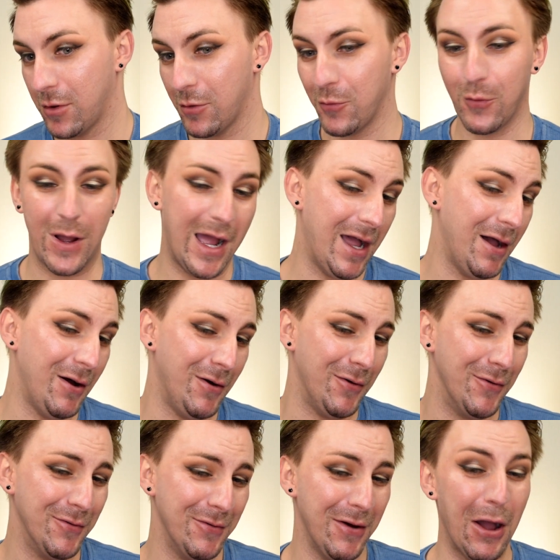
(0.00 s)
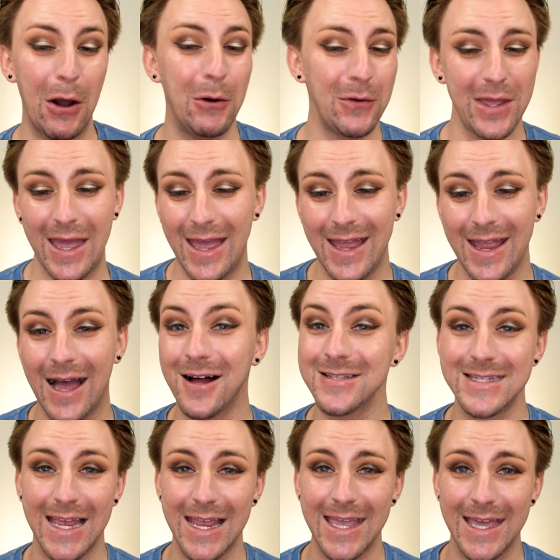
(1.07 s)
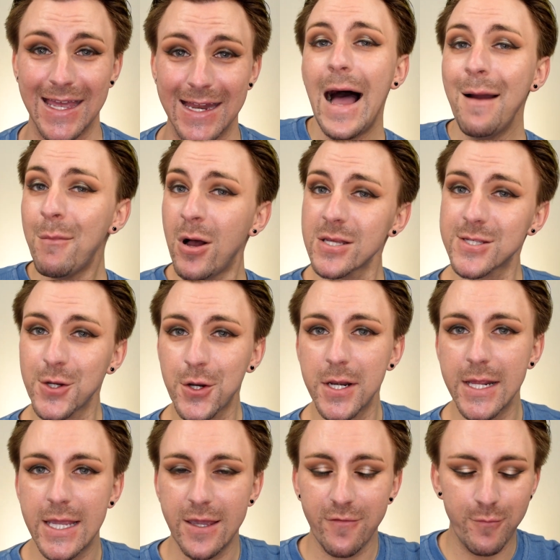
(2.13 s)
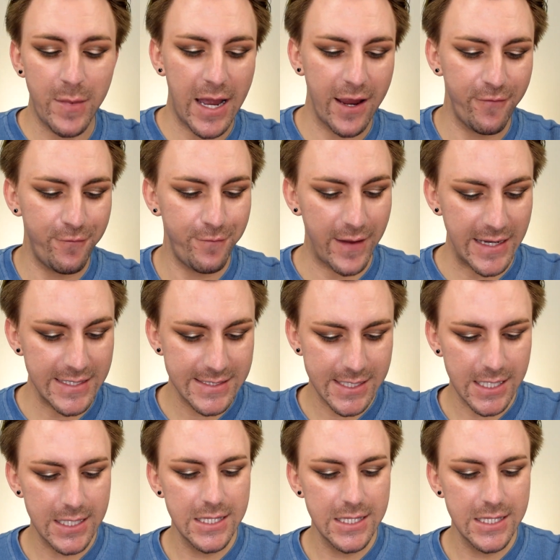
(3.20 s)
Wow, okay, I'll take it. I'm also gonna give my face a